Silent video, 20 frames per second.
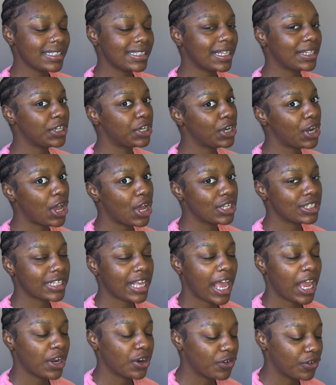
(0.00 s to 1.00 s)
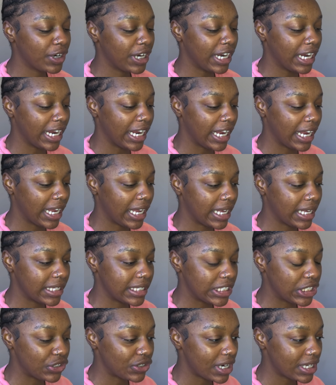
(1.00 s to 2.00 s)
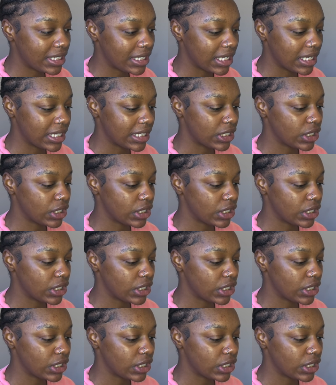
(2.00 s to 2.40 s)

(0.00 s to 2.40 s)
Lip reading: So the last category here is dresses.